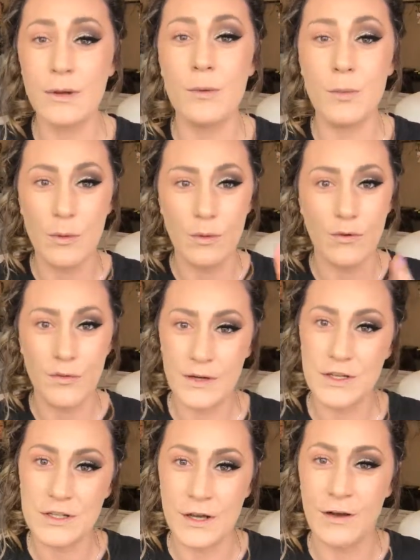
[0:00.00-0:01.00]
and we will
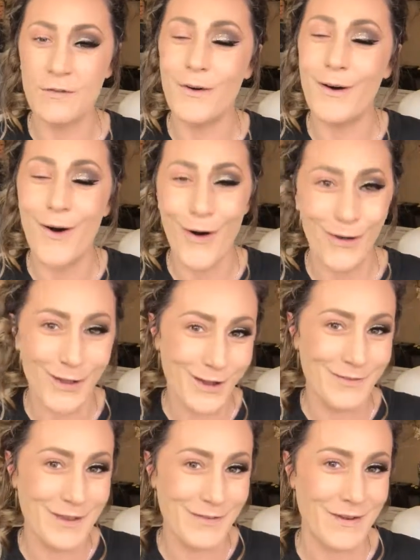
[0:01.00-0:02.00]
finish off all
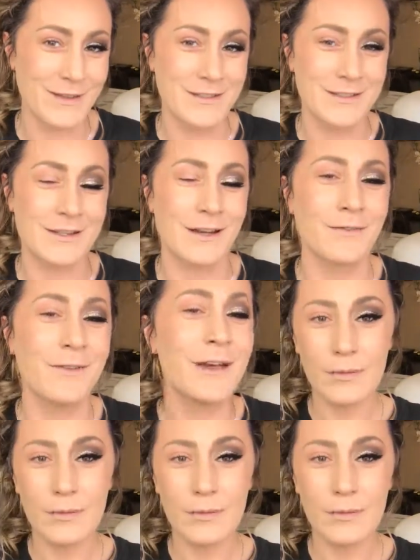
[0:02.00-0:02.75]
of the fun stuff.